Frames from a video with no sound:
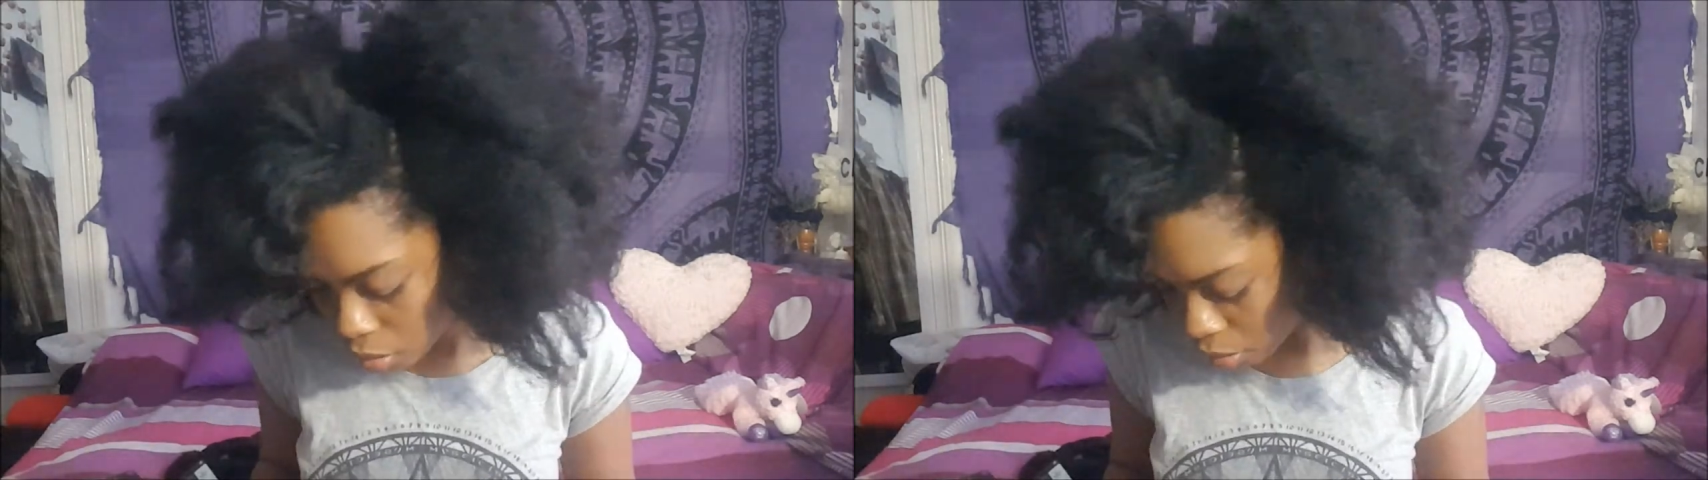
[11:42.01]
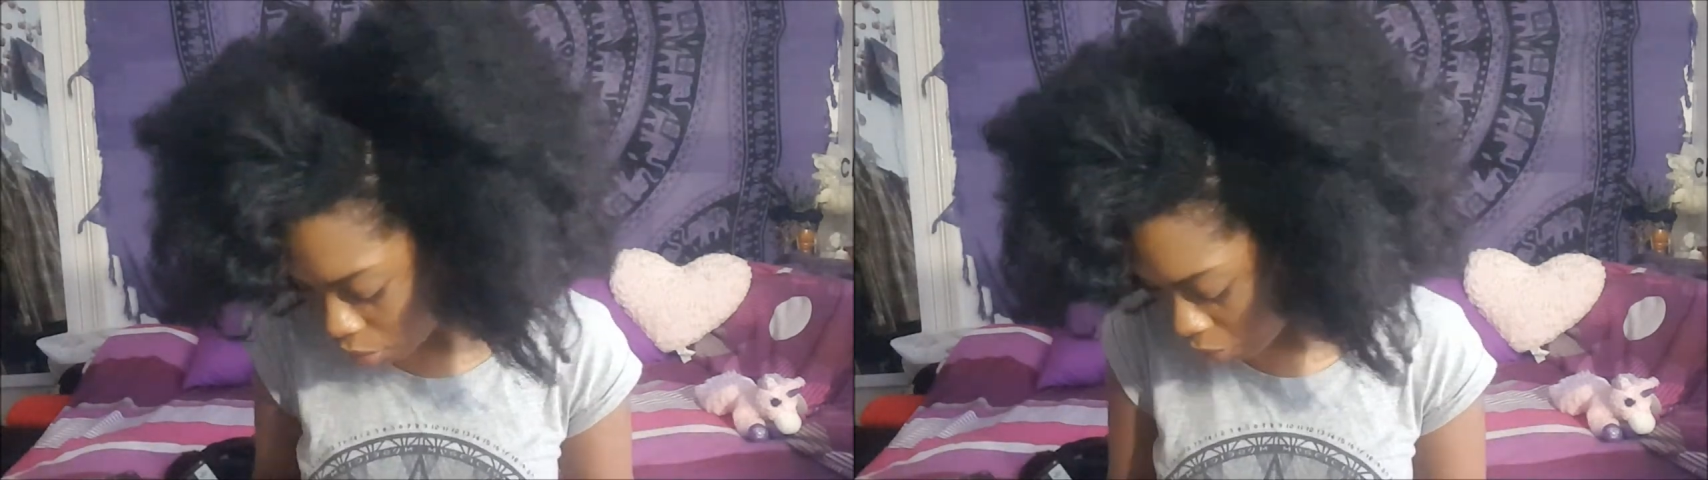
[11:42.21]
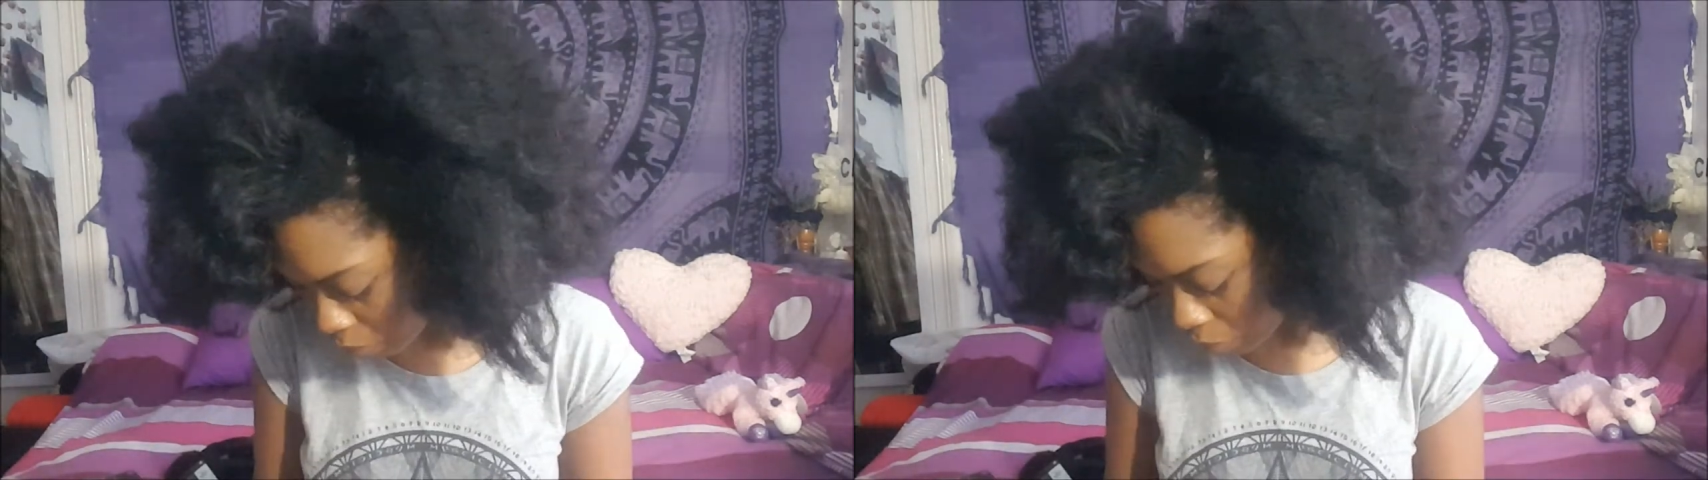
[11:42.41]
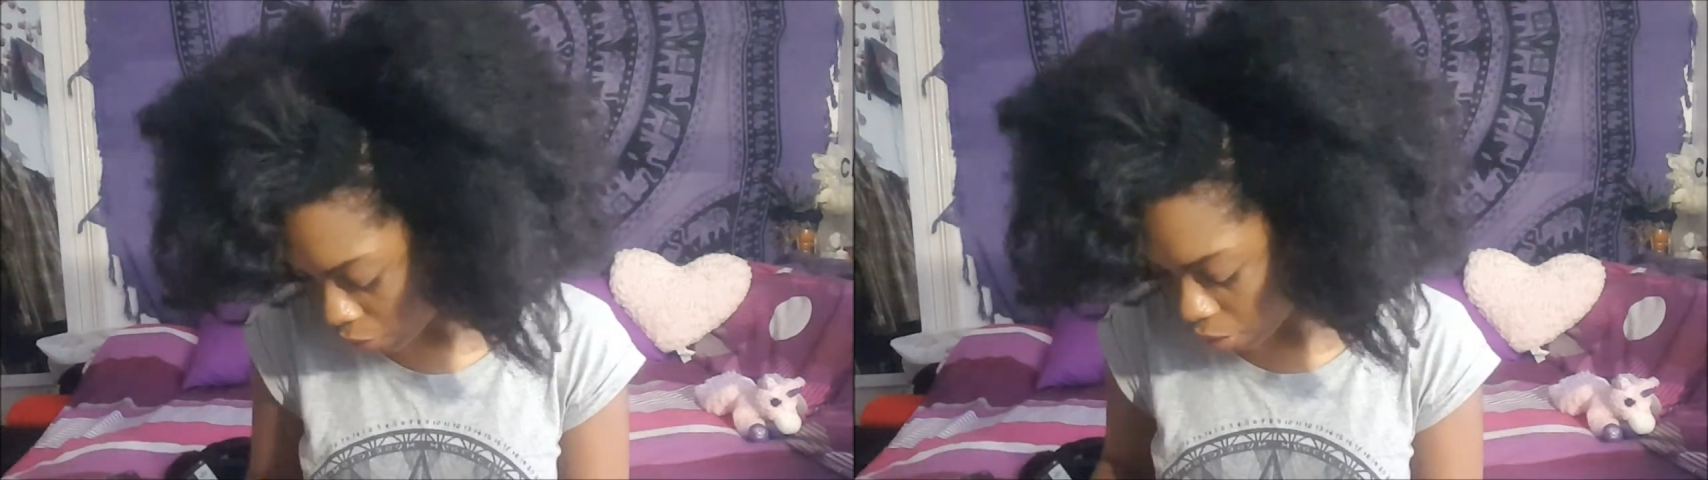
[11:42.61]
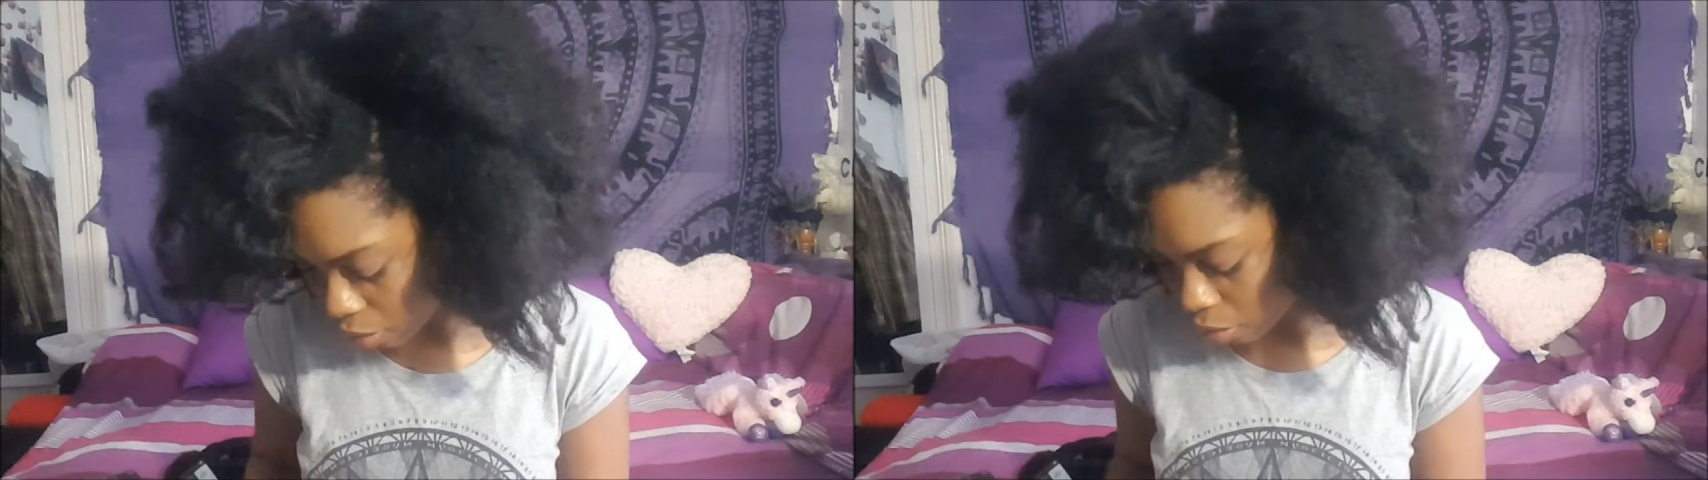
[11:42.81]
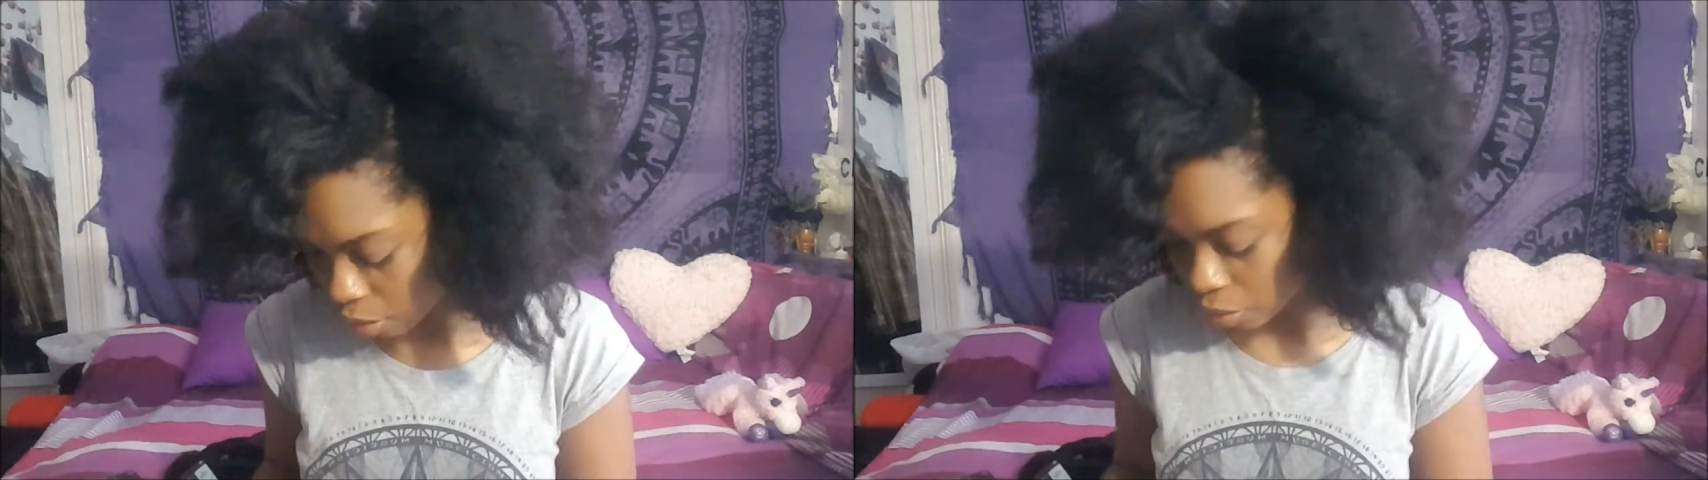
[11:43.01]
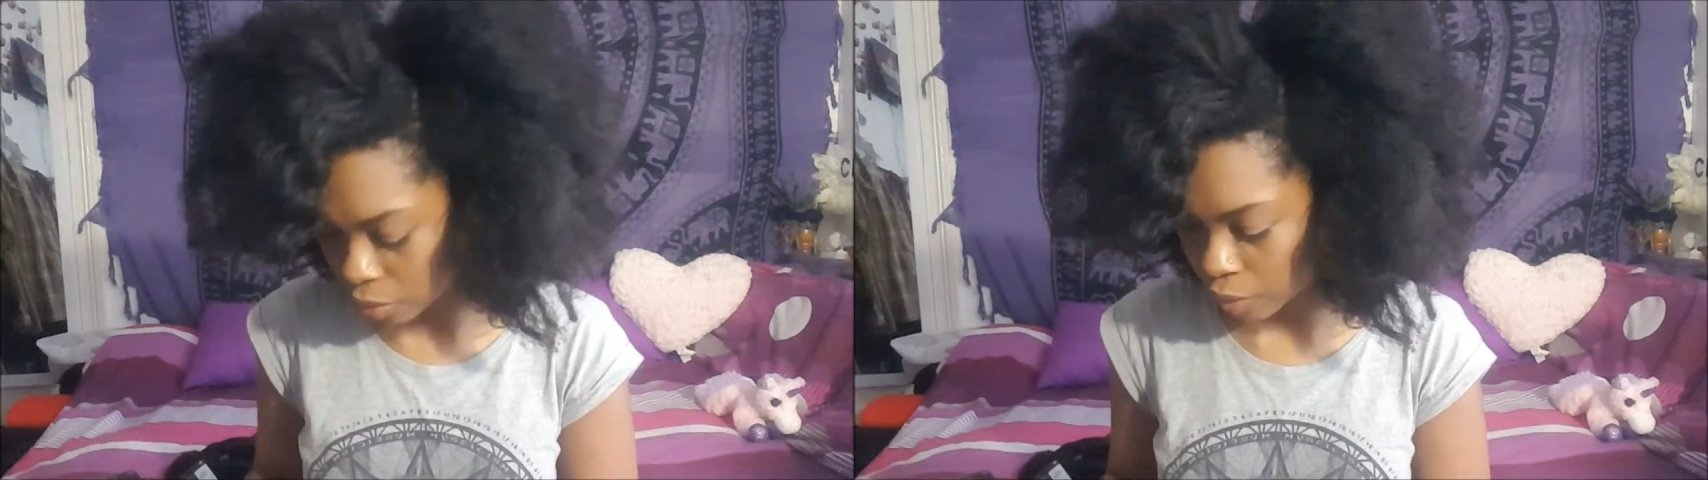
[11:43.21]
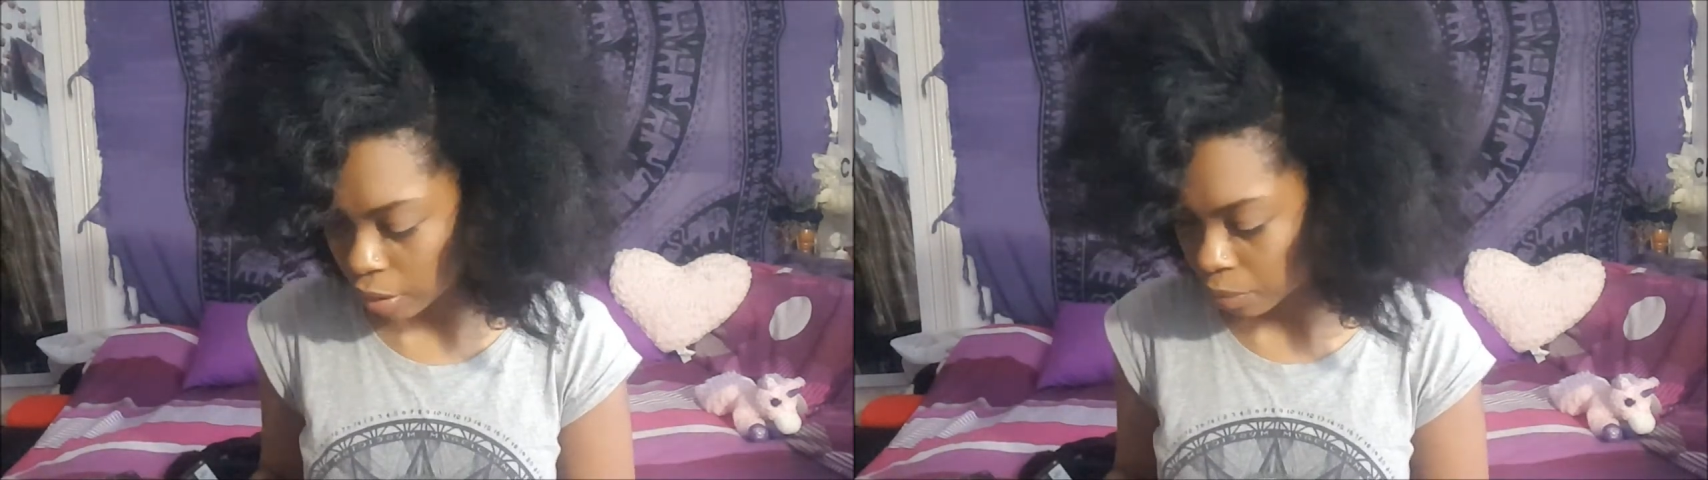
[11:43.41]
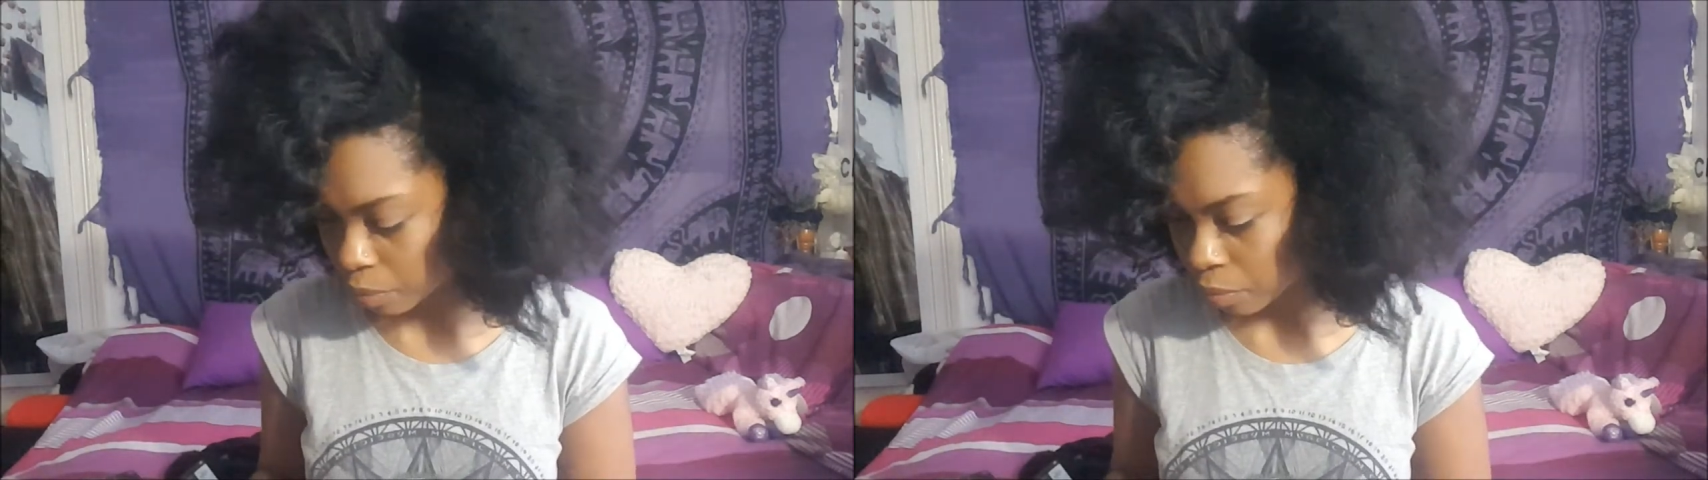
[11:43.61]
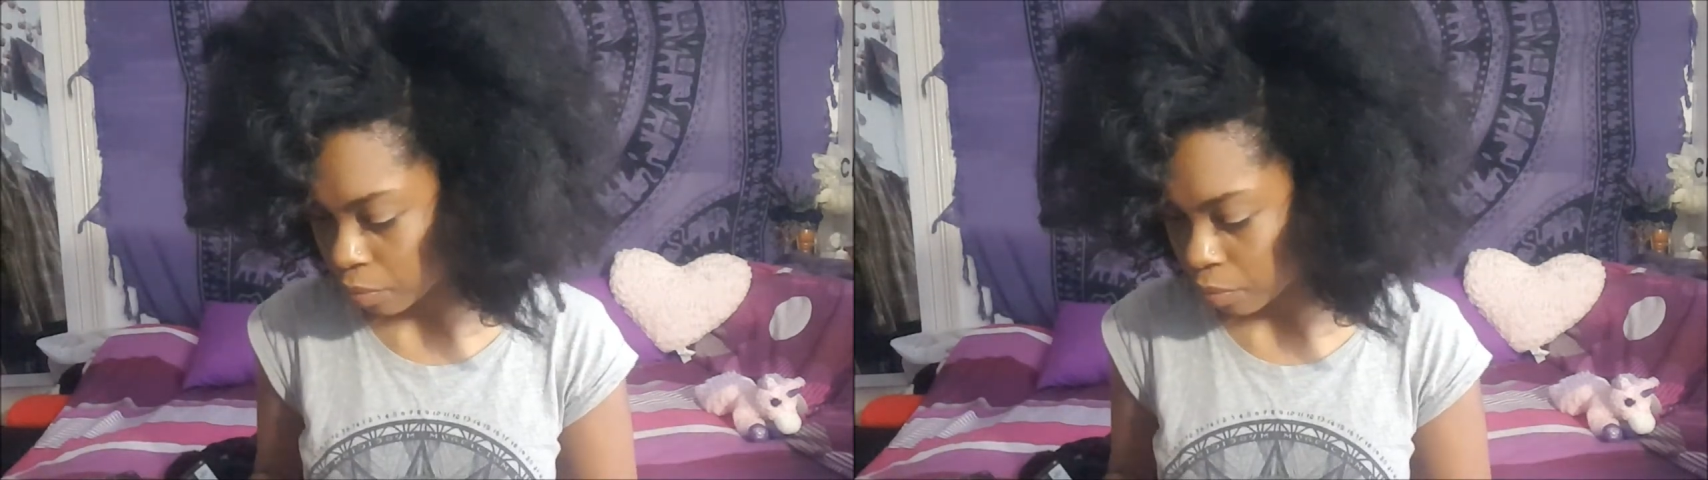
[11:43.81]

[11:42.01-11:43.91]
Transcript: so I got that